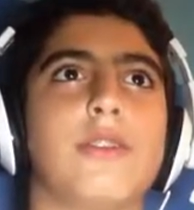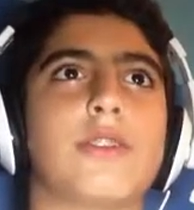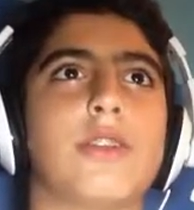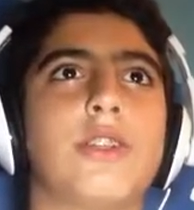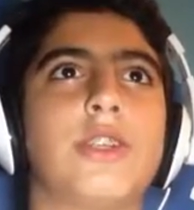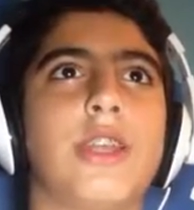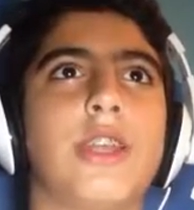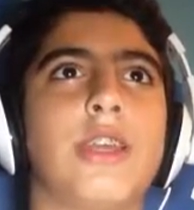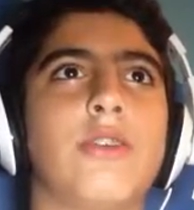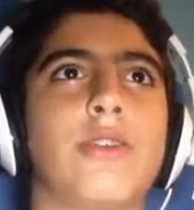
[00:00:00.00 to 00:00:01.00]

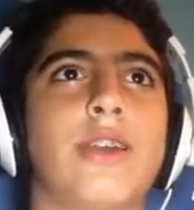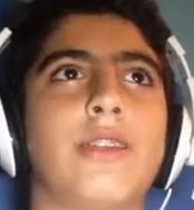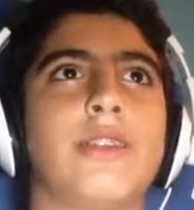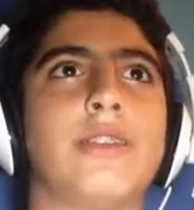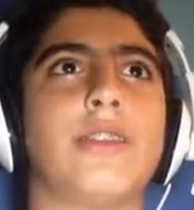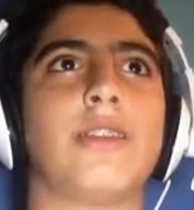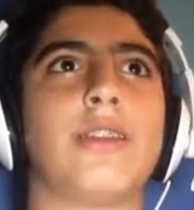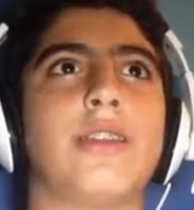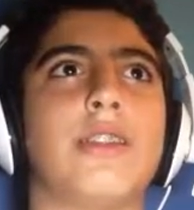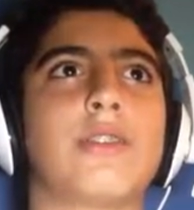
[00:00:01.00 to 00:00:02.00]
Searching, okay, there's
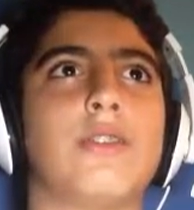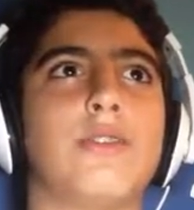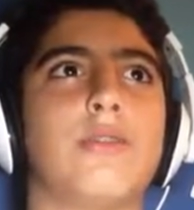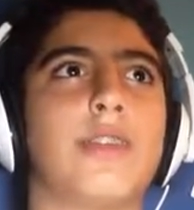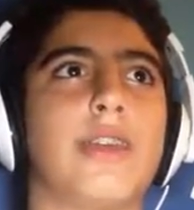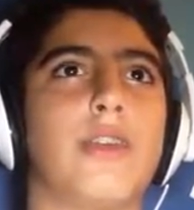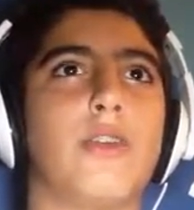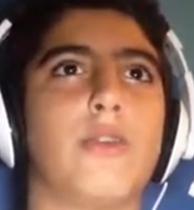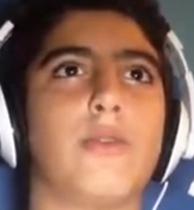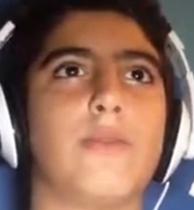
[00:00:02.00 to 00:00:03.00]
nothing, let's go, thank
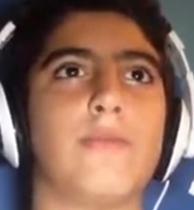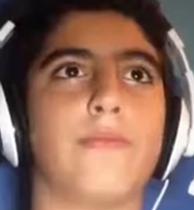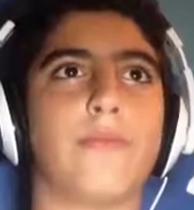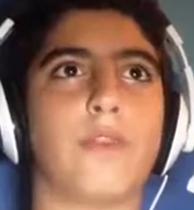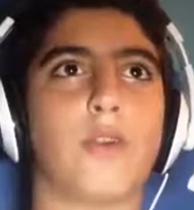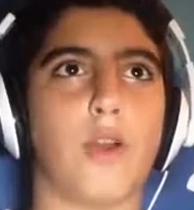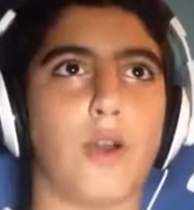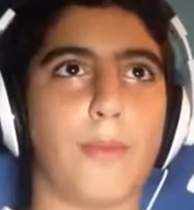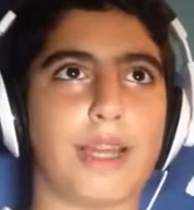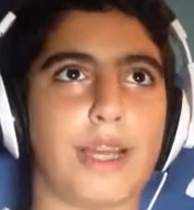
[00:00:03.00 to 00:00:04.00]
you.
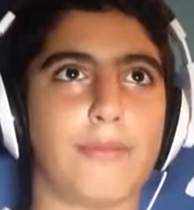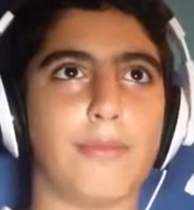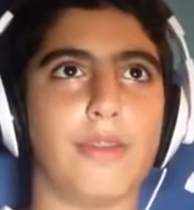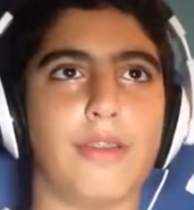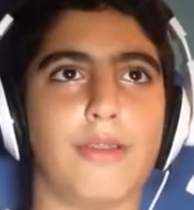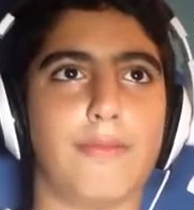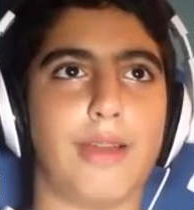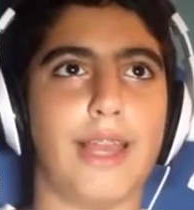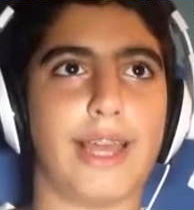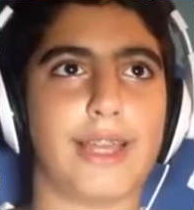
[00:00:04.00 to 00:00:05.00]
Oh my god,
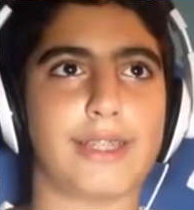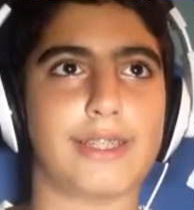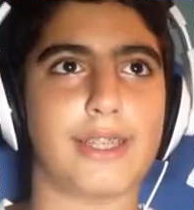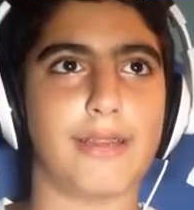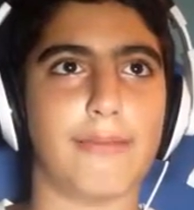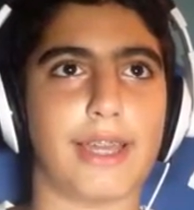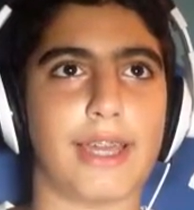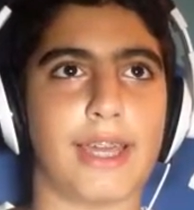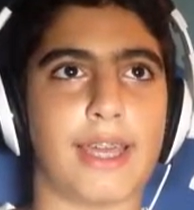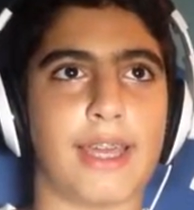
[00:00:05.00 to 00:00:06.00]
my legs, oh my
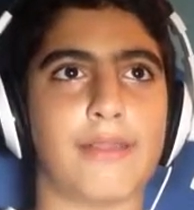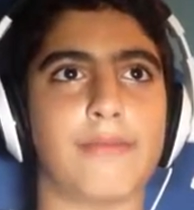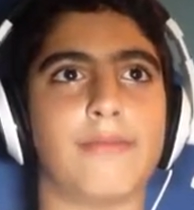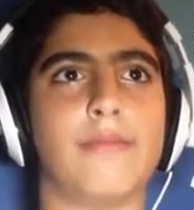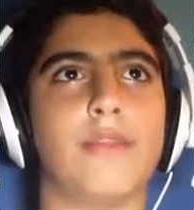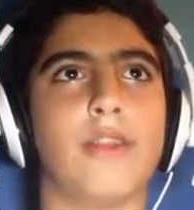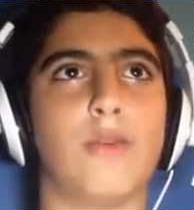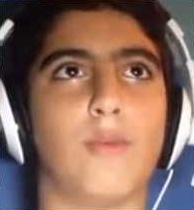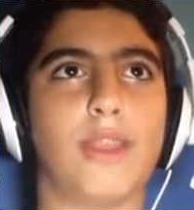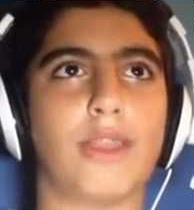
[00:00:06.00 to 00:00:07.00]
god.
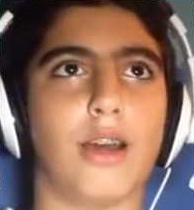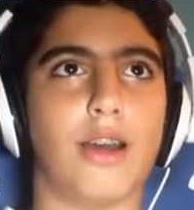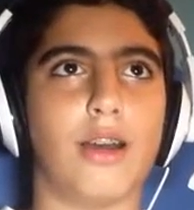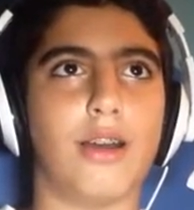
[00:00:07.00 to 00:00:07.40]
What the?